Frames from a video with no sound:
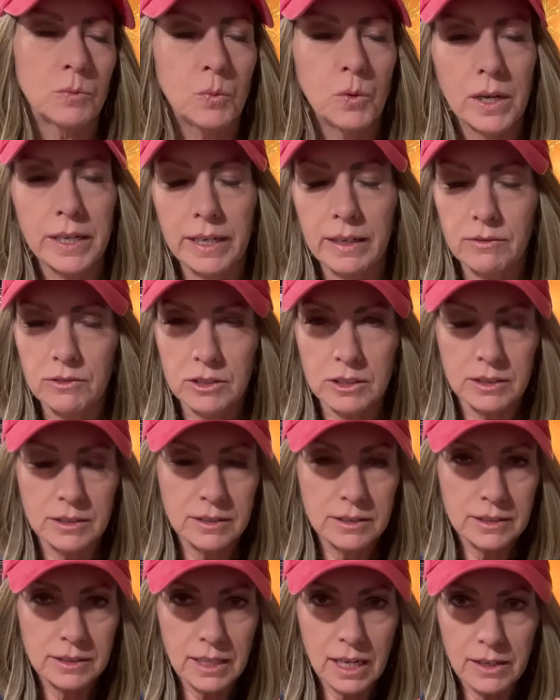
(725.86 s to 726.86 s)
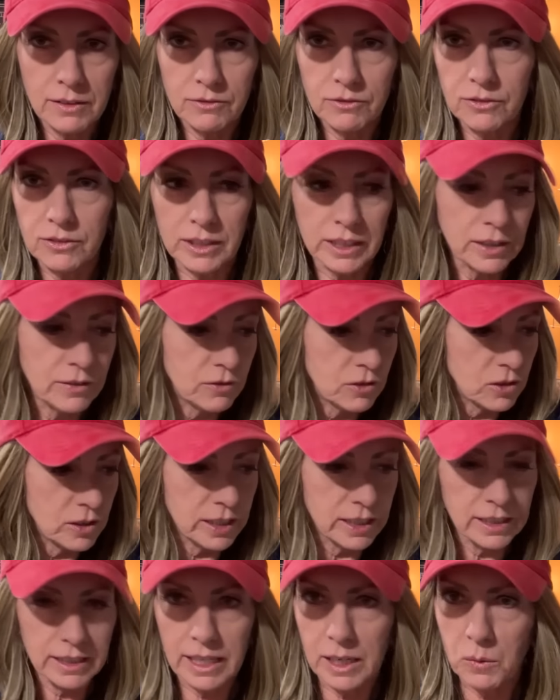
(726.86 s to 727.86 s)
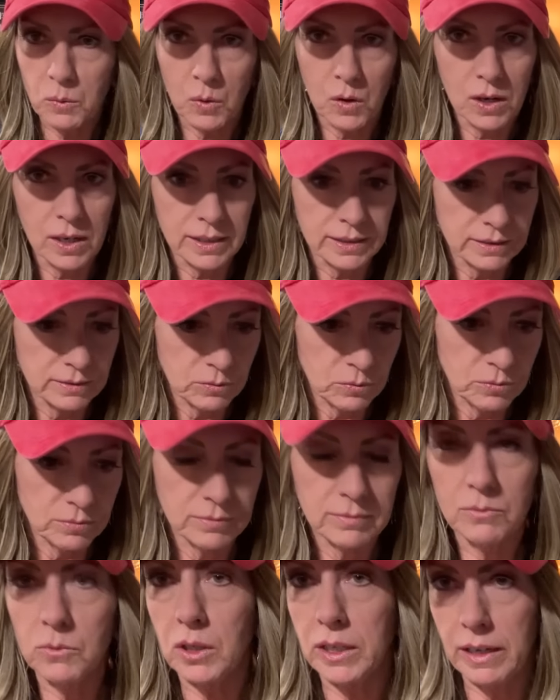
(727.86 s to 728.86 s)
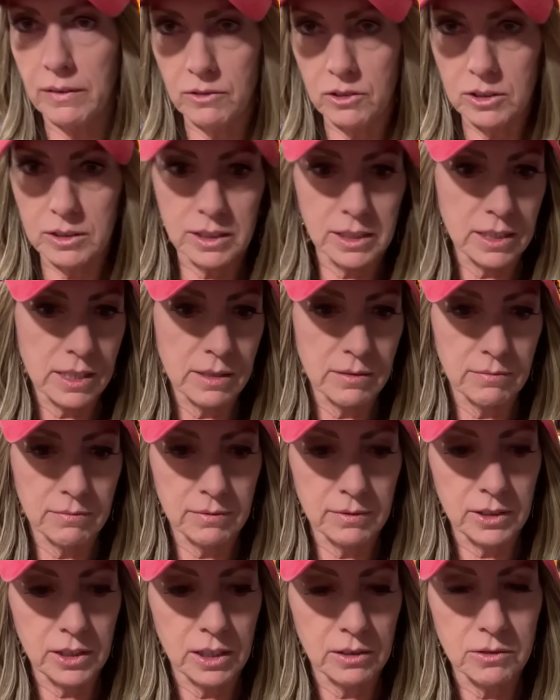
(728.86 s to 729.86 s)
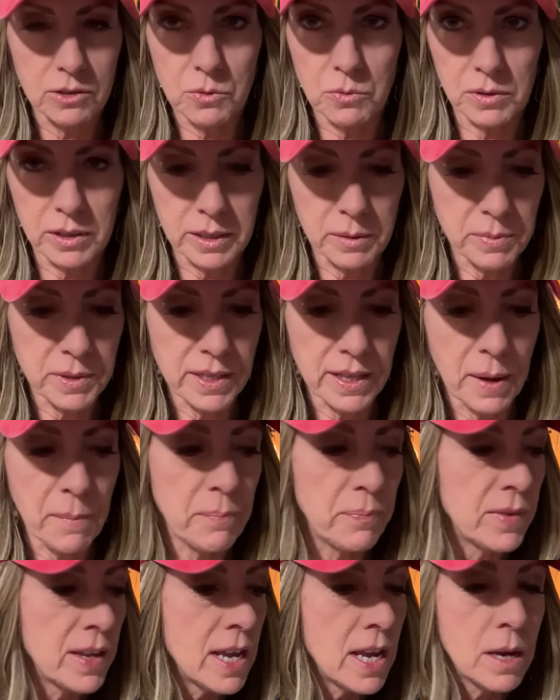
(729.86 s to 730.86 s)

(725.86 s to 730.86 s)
whatever kind of flavoring they want. Whatever, it doesn't, you know, it's really up to them.